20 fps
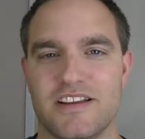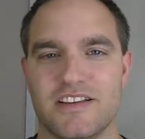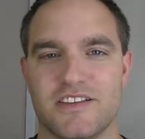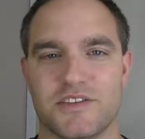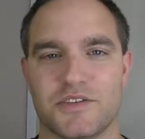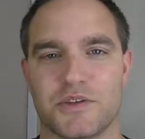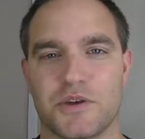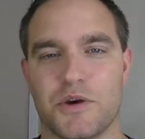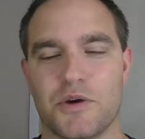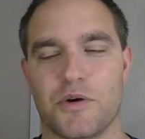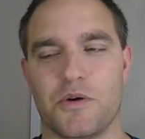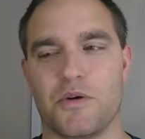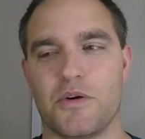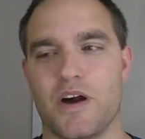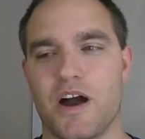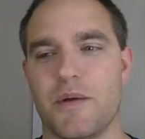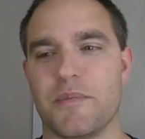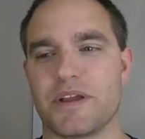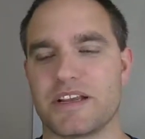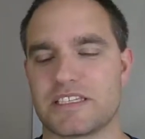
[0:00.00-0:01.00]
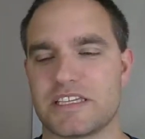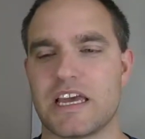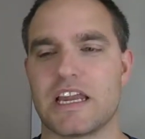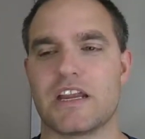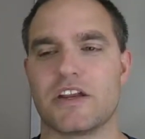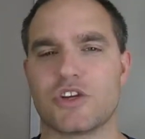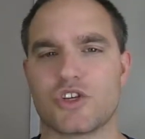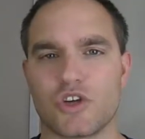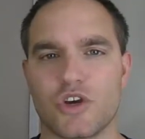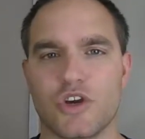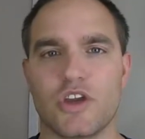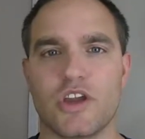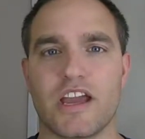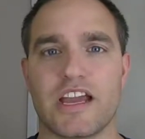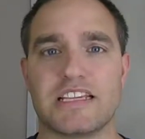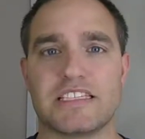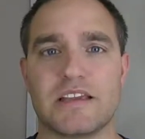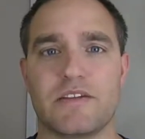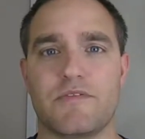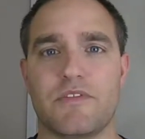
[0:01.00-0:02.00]
So I'm excited to show you
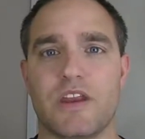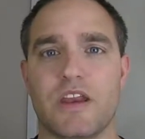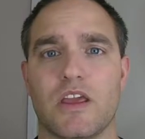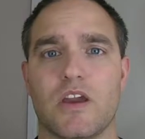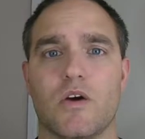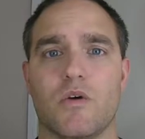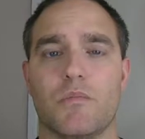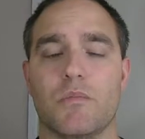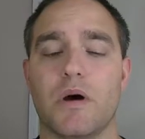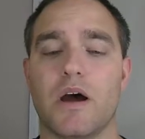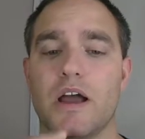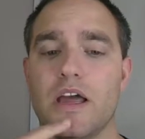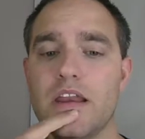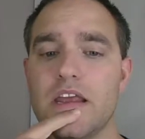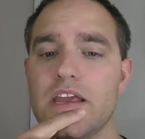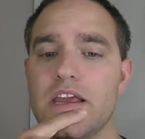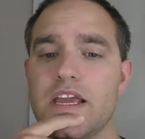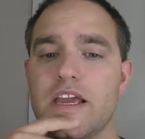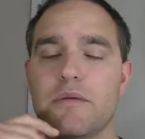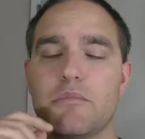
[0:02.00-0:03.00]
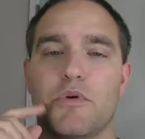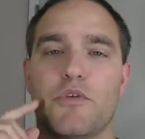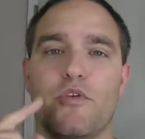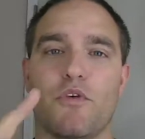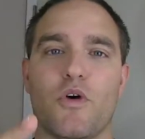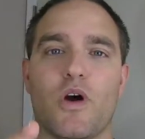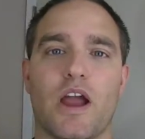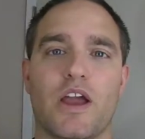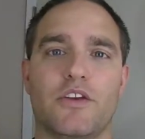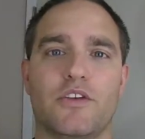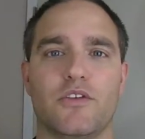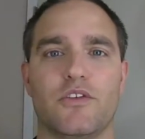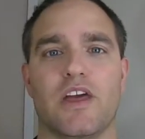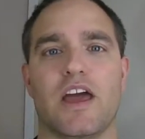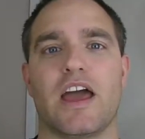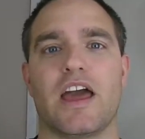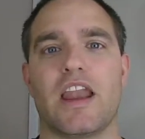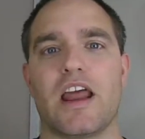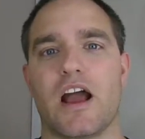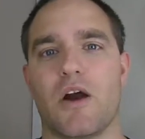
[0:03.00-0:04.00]
guys that video, but before I do that,